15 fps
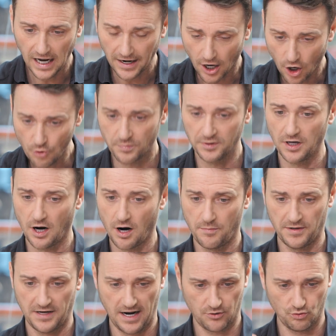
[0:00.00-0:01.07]
And I opened it
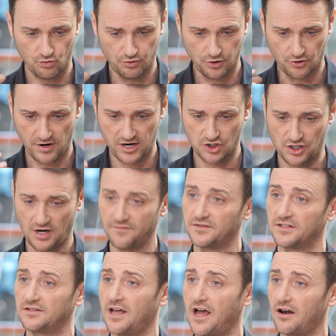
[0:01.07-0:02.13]
up, and it had all the great
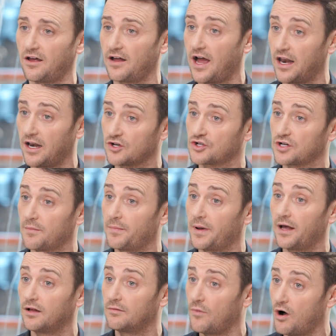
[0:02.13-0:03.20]
chefs in there, like Alain
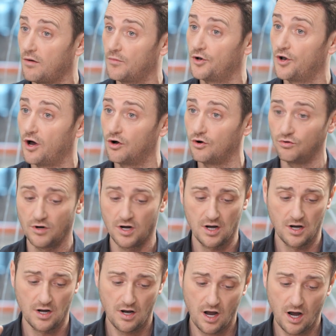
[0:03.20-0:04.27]
Chapel, Marc Meneau,
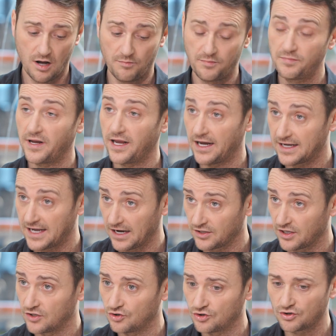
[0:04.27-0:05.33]
mm. uh, Pierre
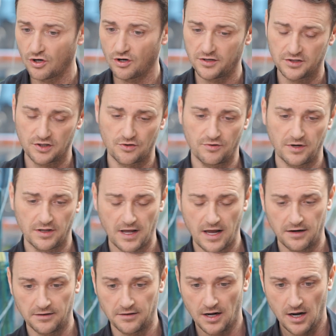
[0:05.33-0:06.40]
Gagnaire just started his career
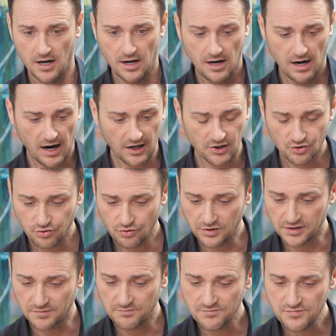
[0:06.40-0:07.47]
then, and I saw
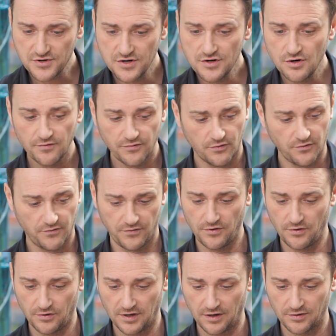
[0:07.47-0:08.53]
this beautiful
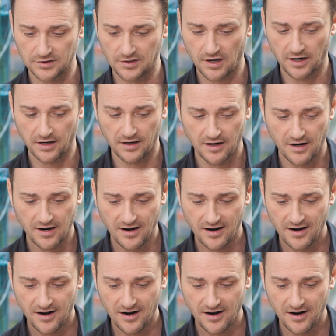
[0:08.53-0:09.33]
food. And I was like,